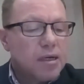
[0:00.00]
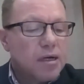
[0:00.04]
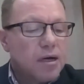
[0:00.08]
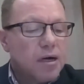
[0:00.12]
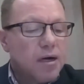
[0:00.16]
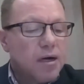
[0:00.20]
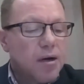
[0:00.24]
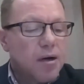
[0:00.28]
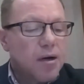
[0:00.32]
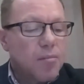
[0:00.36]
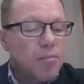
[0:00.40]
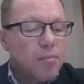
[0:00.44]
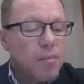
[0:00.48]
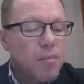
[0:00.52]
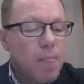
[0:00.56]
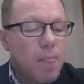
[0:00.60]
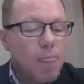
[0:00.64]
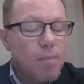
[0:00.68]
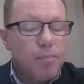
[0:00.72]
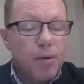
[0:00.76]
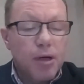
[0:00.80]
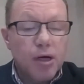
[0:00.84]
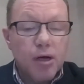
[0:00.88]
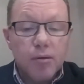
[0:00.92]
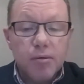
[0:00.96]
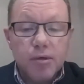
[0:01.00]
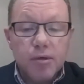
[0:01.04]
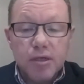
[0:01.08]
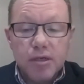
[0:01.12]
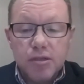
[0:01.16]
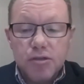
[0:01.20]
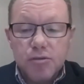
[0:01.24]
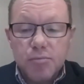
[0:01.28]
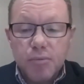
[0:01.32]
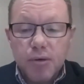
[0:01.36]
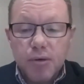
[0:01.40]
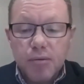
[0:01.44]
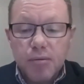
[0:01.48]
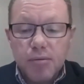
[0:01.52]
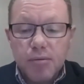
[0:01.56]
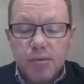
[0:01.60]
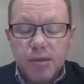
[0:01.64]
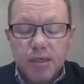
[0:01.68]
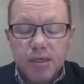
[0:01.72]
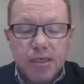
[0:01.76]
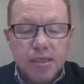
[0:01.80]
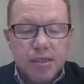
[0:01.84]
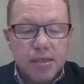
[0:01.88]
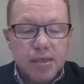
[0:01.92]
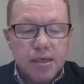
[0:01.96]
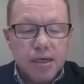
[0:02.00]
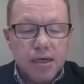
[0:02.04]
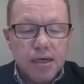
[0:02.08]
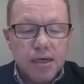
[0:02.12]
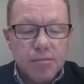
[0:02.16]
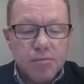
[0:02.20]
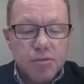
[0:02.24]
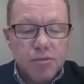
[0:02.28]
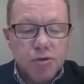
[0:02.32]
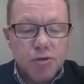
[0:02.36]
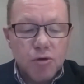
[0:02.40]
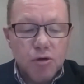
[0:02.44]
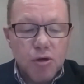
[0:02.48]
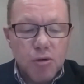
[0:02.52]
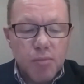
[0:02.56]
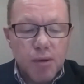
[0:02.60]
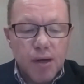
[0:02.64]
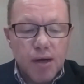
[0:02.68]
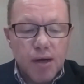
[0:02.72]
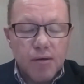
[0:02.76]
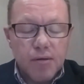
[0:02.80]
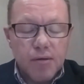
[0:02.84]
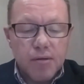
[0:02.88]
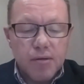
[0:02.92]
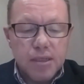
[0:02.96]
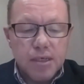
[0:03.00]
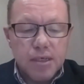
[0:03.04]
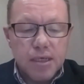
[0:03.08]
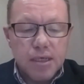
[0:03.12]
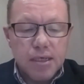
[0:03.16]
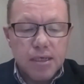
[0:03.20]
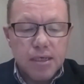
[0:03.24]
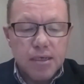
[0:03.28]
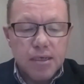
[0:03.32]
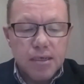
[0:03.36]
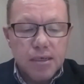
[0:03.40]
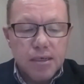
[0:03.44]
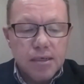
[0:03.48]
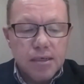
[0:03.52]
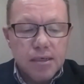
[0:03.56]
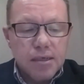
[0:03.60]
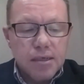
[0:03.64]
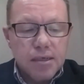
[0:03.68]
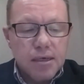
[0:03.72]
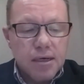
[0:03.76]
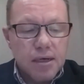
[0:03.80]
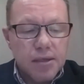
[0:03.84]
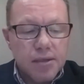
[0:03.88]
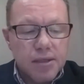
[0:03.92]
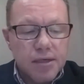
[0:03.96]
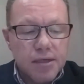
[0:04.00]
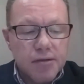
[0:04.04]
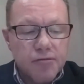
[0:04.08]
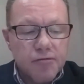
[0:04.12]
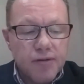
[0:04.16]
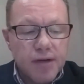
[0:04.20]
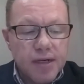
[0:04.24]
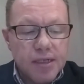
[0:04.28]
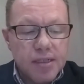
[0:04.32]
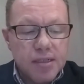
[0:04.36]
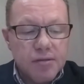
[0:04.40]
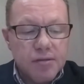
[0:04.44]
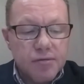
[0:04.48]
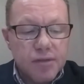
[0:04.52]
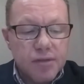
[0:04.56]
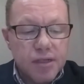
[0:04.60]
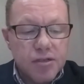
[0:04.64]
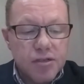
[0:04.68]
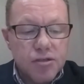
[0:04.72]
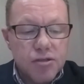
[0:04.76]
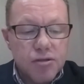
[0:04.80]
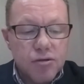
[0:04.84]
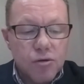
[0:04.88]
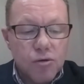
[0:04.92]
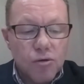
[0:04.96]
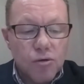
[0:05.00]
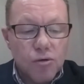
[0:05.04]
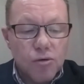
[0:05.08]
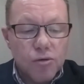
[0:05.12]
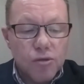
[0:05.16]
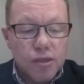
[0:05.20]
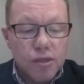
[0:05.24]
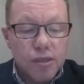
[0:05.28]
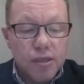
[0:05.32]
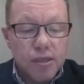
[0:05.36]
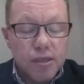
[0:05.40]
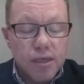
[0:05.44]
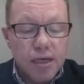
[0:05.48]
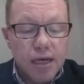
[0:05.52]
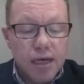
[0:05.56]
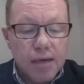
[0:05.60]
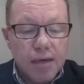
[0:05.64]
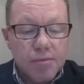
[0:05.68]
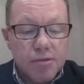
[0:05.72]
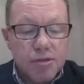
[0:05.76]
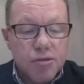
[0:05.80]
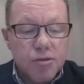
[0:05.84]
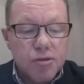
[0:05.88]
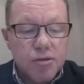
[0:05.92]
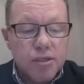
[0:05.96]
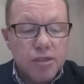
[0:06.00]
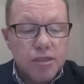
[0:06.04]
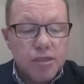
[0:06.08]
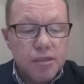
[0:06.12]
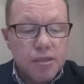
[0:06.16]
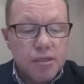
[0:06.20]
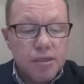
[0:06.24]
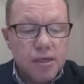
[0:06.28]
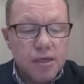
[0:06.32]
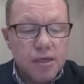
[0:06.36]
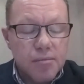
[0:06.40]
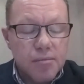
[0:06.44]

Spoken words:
But I'm going to probably talk about the effectiveness, or the absolutely